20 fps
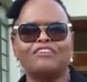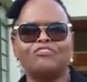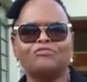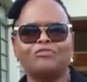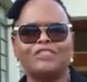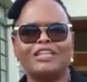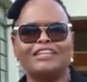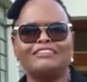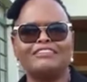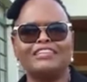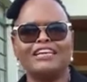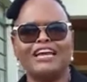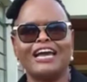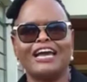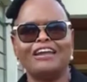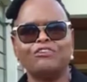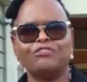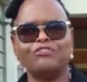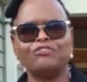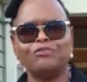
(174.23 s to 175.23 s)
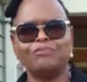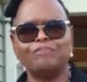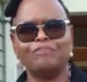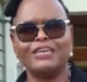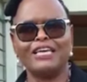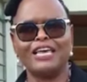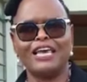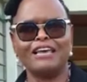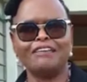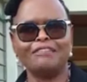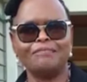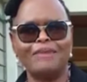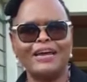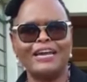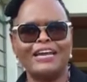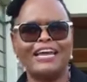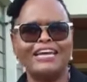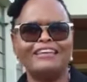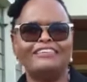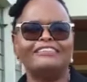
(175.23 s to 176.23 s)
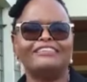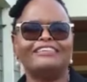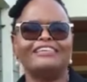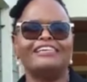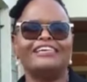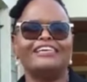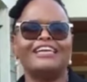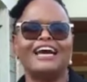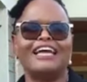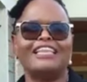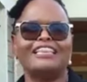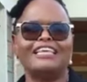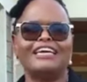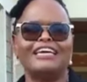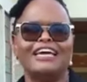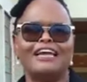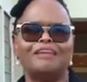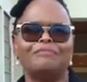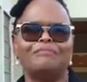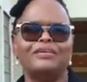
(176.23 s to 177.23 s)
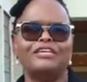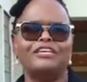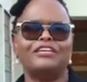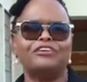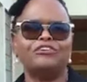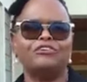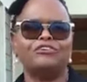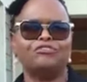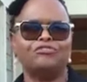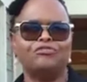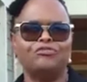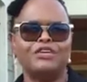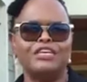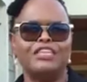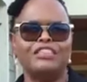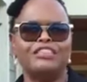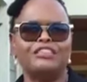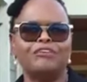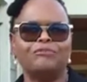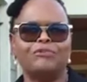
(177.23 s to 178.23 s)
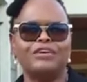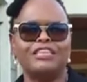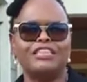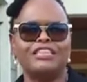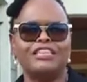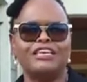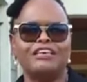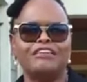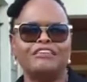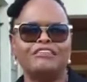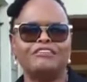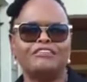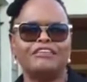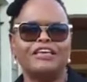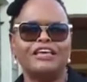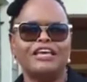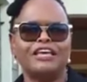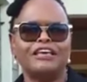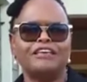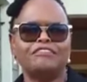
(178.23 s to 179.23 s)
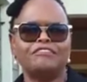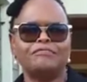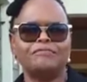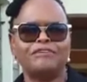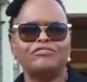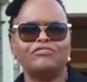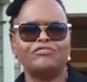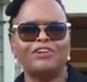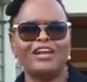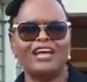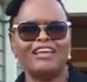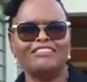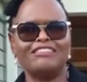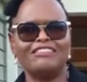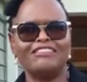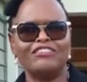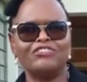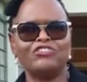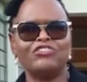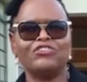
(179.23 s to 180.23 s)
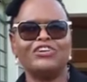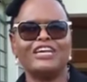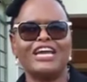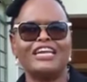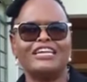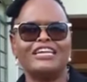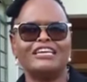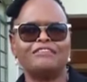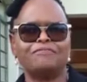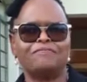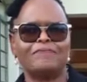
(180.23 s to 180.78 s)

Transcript: so that they can also be expedited and they can be dealt with the specialization and